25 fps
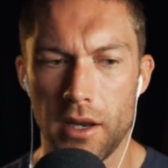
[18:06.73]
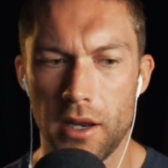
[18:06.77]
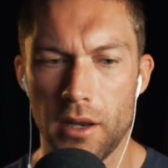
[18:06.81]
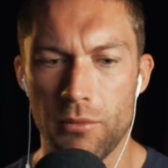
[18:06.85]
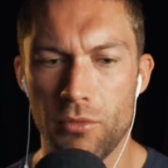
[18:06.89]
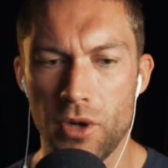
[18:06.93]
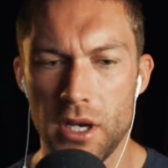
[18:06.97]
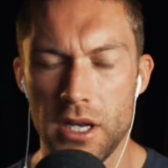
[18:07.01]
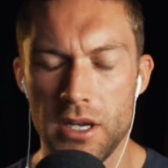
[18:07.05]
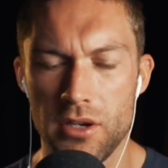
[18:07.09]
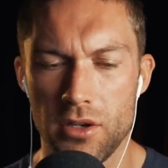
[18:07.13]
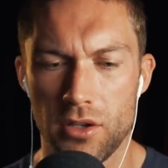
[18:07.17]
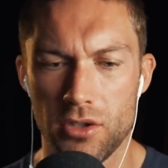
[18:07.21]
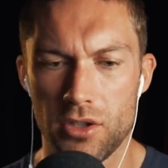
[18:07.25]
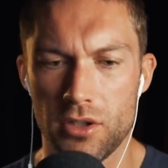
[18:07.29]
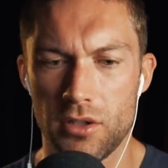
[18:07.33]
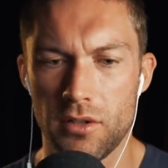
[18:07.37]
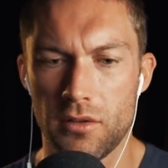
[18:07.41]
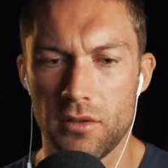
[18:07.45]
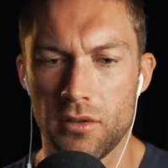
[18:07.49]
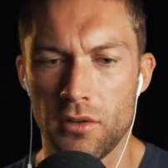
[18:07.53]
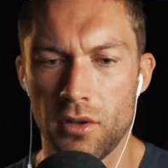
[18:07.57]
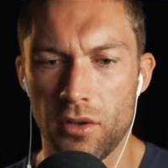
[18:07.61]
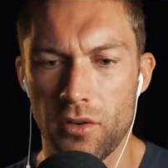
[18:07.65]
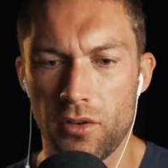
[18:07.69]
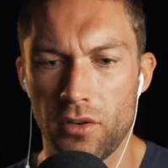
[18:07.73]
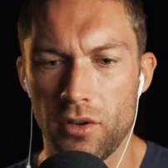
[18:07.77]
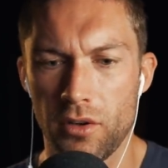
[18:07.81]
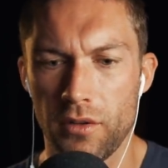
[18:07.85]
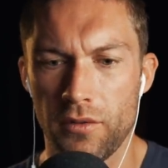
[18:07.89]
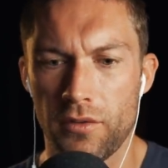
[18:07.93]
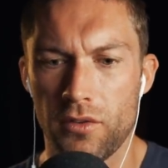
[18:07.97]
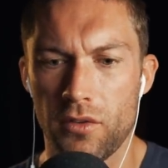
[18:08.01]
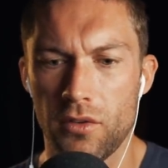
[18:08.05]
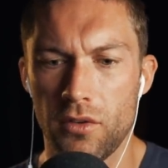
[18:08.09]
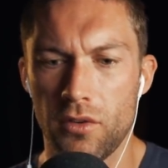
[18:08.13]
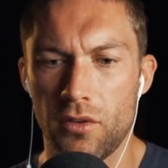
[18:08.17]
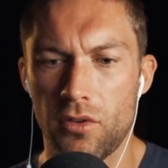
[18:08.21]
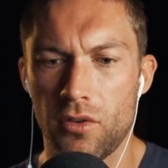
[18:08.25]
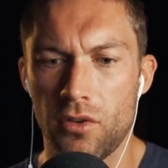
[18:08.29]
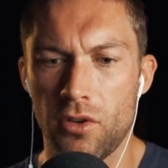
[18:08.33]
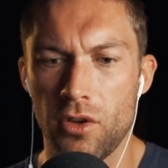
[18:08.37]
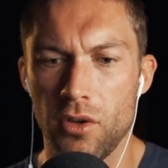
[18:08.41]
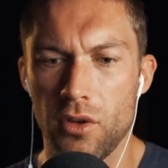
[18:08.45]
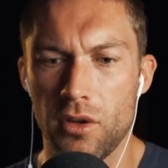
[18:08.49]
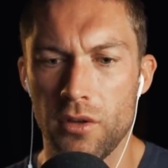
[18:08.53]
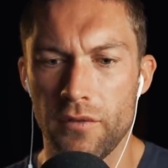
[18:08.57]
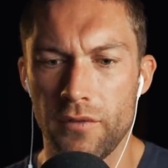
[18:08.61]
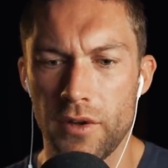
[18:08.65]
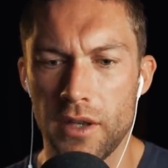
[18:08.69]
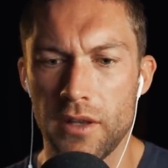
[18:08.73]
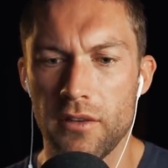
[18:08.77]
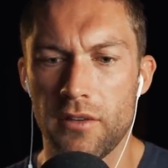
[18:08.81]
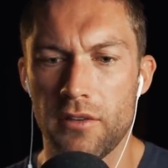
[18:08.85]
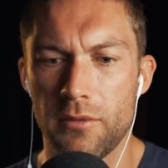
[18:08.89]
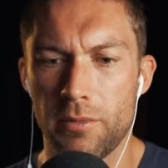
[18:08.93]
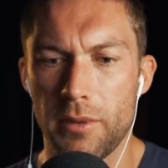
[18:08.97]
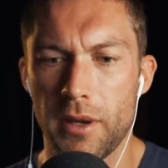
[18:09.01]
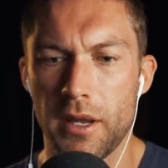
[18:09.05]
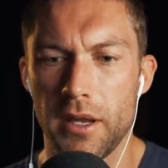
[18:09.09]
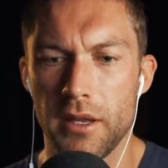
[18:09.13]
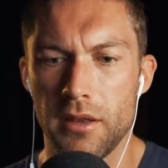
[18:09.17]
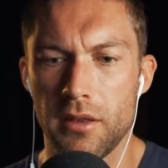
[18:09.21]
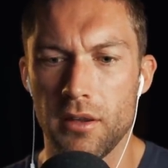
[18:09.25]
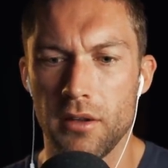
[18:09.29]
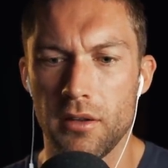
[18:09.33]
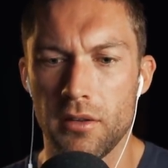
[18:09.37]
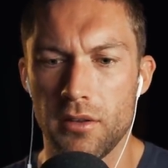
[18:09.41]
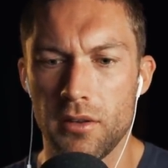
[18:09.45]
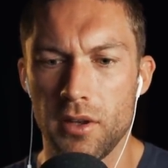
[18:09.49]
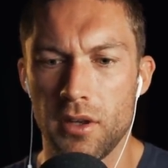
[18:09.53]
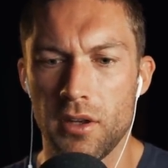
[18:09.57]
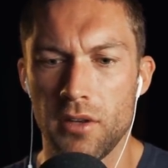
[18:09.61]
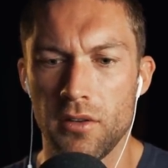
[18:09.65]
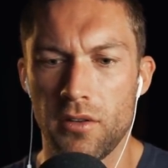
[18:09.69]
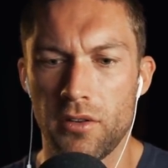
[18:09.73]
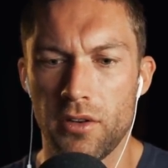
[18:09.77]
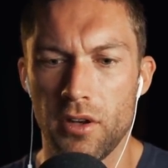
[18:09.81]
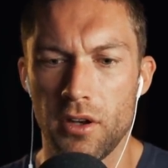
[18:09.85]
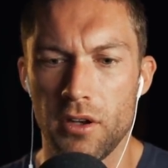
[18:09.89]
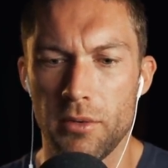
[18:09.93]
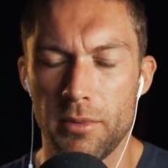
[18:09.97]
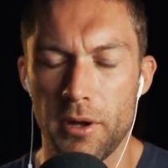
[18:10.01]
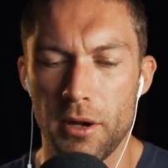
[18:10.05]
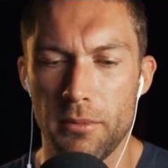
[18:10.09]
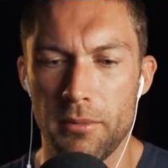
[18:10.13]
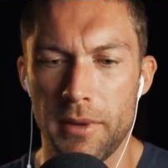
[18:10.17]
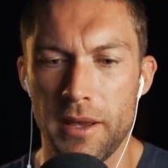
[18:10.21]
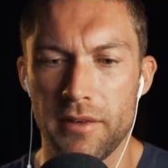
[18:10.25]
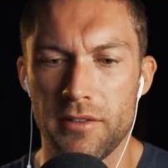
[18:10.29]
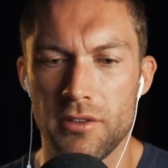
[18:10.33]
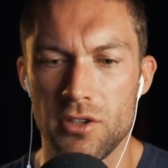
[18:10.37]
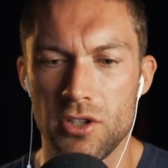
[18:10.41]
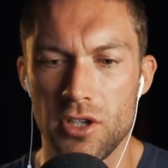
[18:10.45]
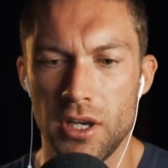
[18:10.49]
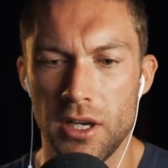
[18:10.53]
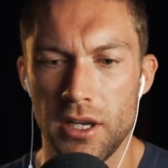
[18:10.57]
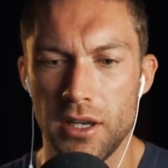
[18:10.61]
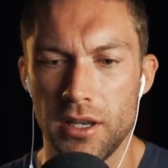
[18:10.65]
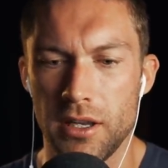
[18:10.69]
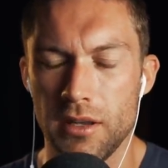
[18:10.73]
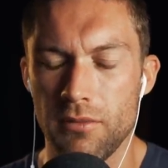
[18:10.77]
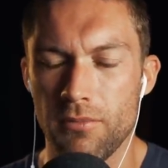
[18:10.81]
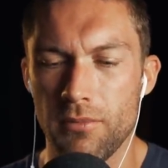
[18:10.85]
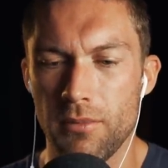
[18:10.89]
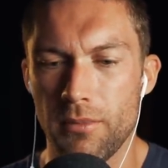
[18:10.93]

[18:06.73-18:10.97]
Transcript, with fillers: I'm really not sort of too convinced by the concern about messaging.